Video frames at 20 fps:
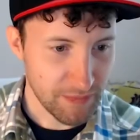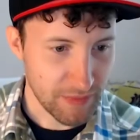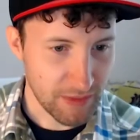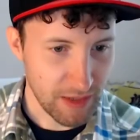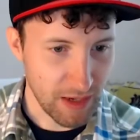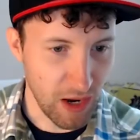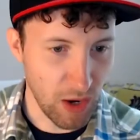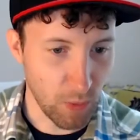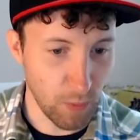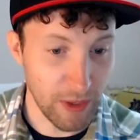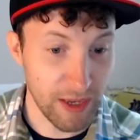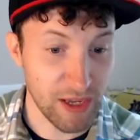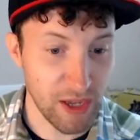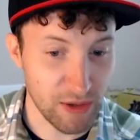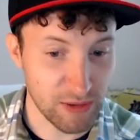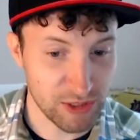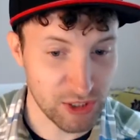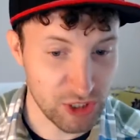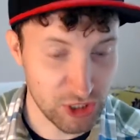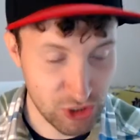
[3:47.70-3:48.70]
Oh, we're
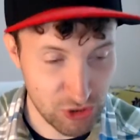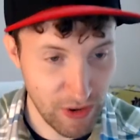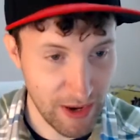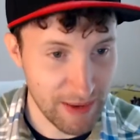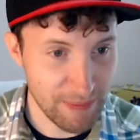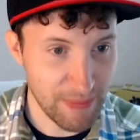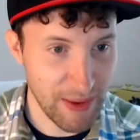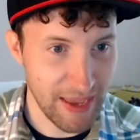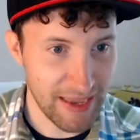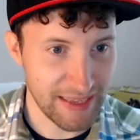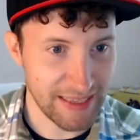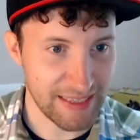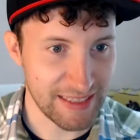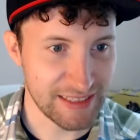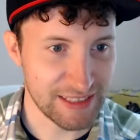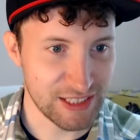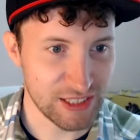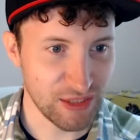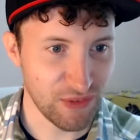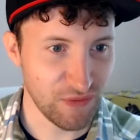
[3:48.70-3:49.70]
going straight back
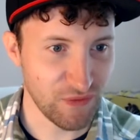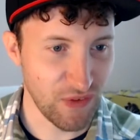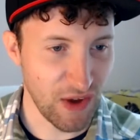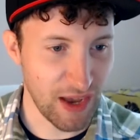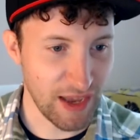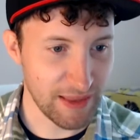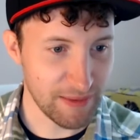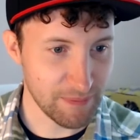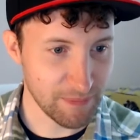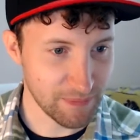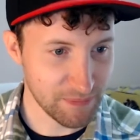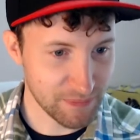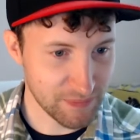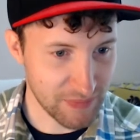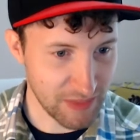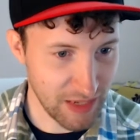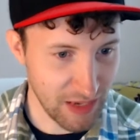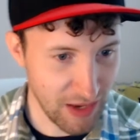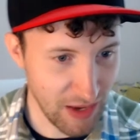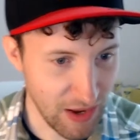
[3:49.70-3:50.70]
into the fight.
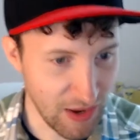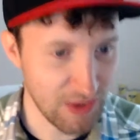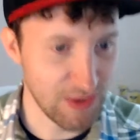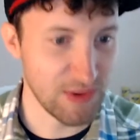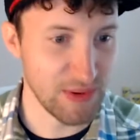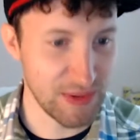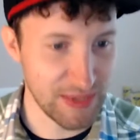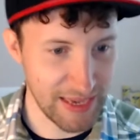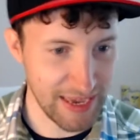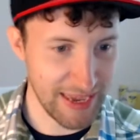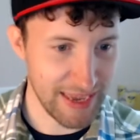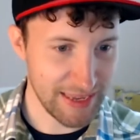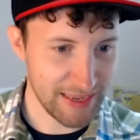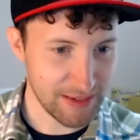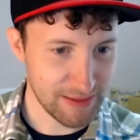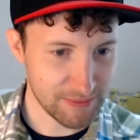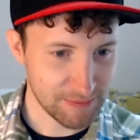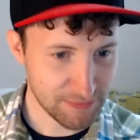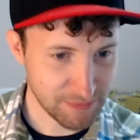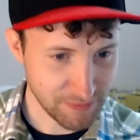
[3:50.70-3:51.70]

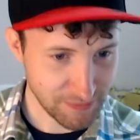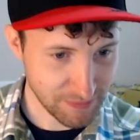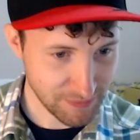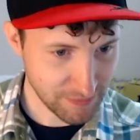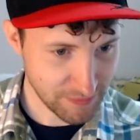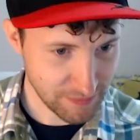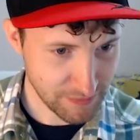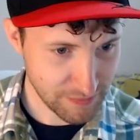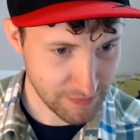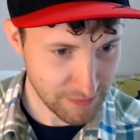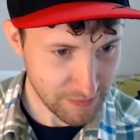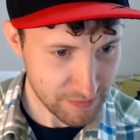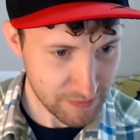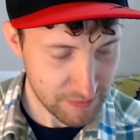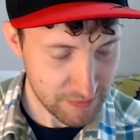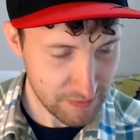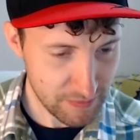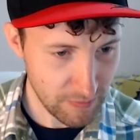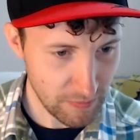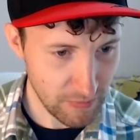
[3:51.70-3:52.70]
Okay.
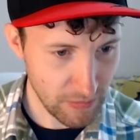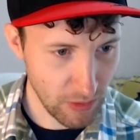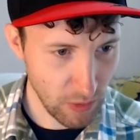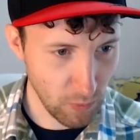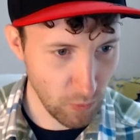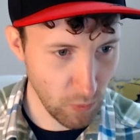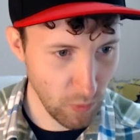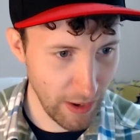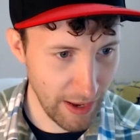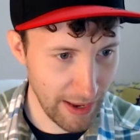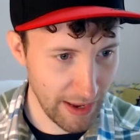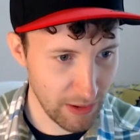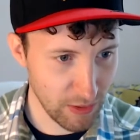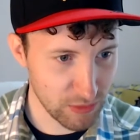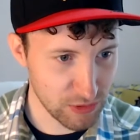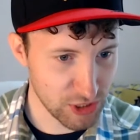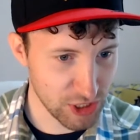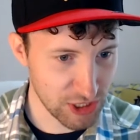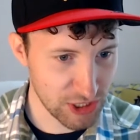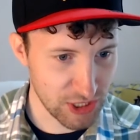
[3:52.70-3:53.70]

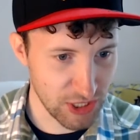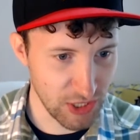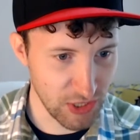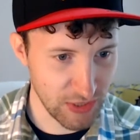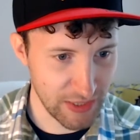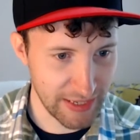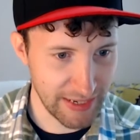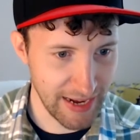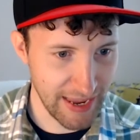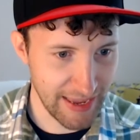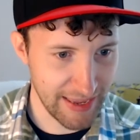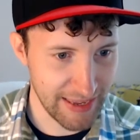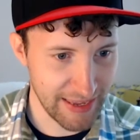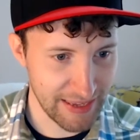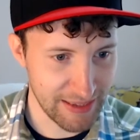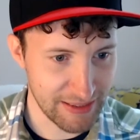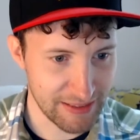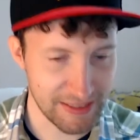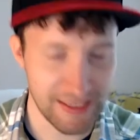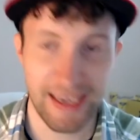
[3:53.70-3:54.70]
Wow, just looking at
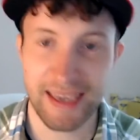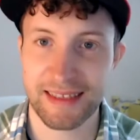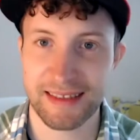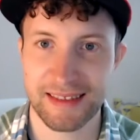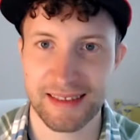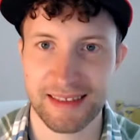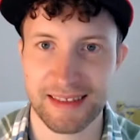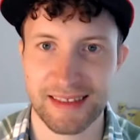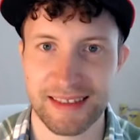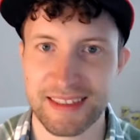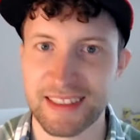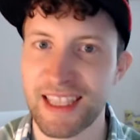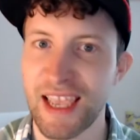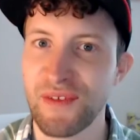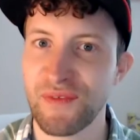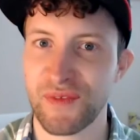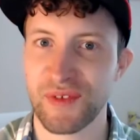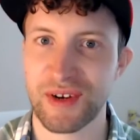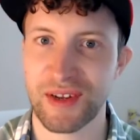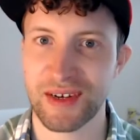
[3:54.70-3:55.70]
it, yeah,
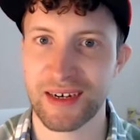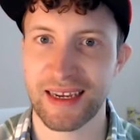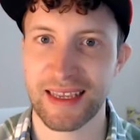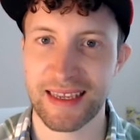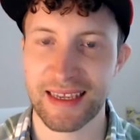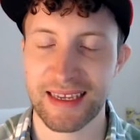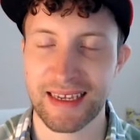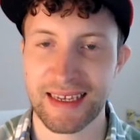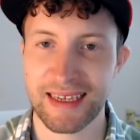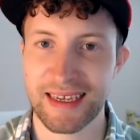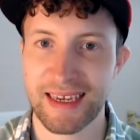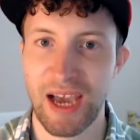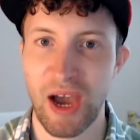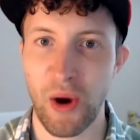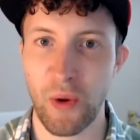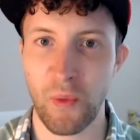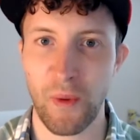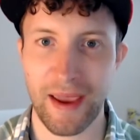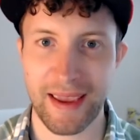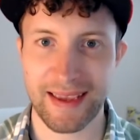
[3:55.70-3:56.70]
definitely
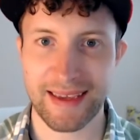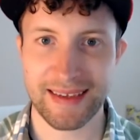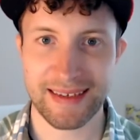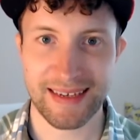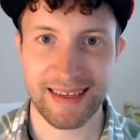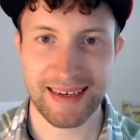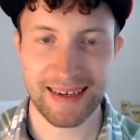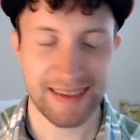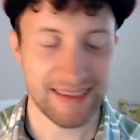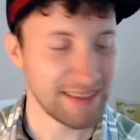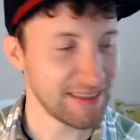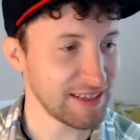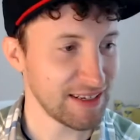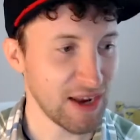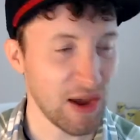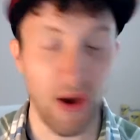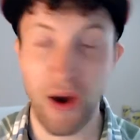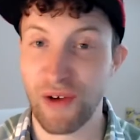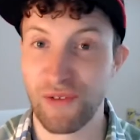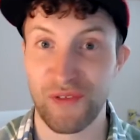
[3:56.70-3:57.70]
awakening.
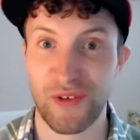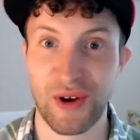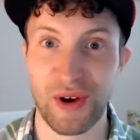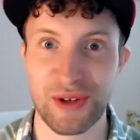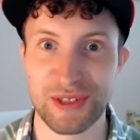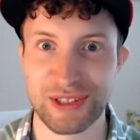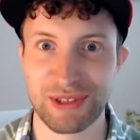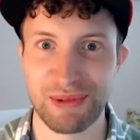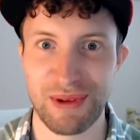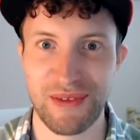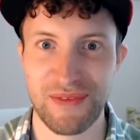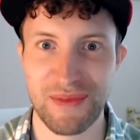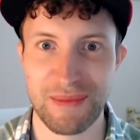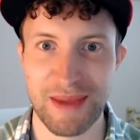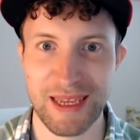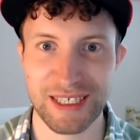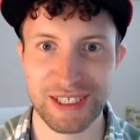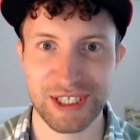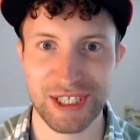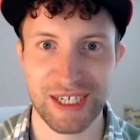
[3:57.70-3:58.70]
I forgot to even
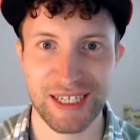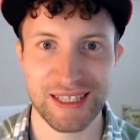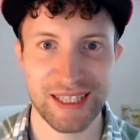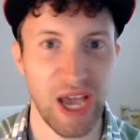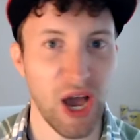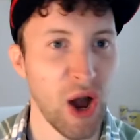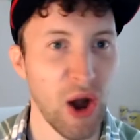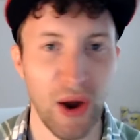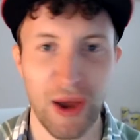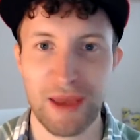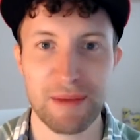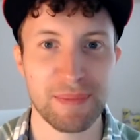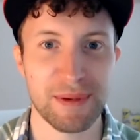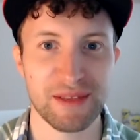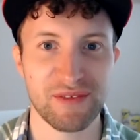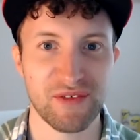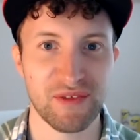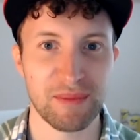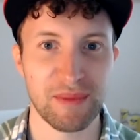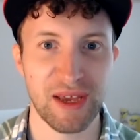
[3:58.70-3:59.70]
mention in the
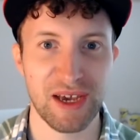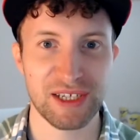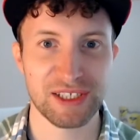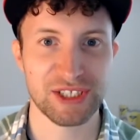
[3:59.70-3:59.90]
hype from last